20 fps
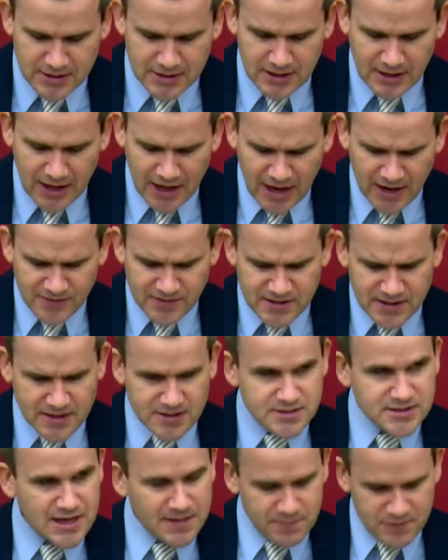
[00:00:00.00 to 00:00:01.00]
I have to
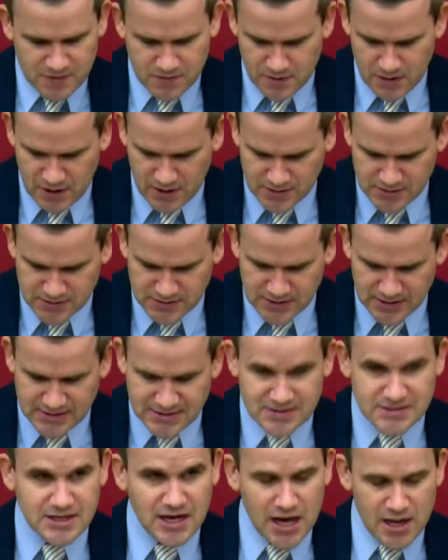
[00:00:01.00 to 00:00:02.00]
accept these and
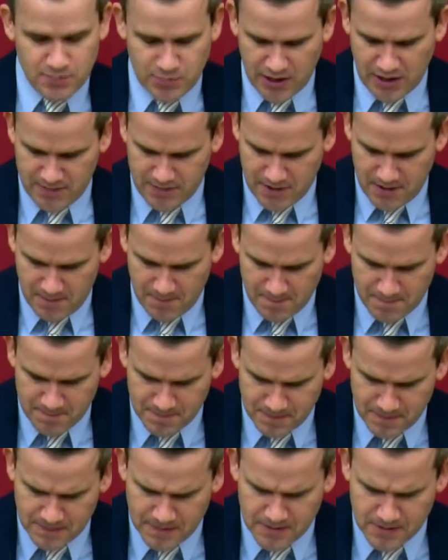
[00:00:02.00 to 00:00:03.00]
stand by them.
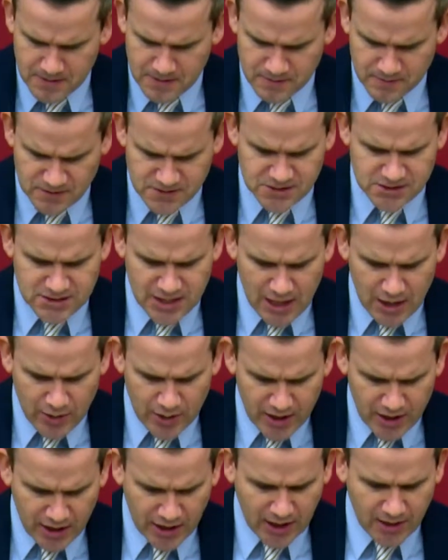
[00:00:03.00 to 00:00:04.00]
This is how
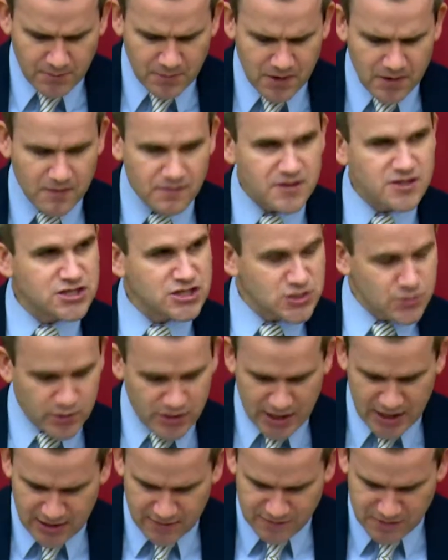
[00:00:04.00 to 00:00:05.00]
I am. This is what
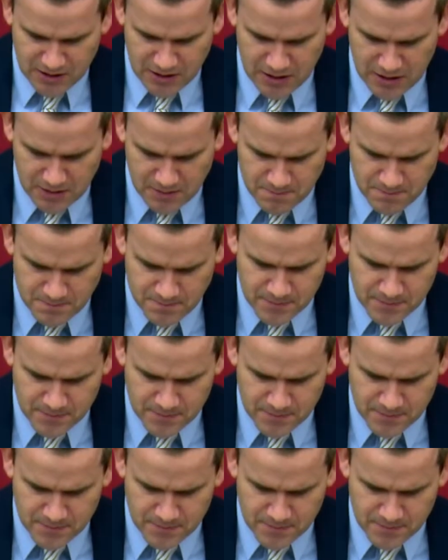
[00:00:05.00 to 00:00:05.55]
I have done.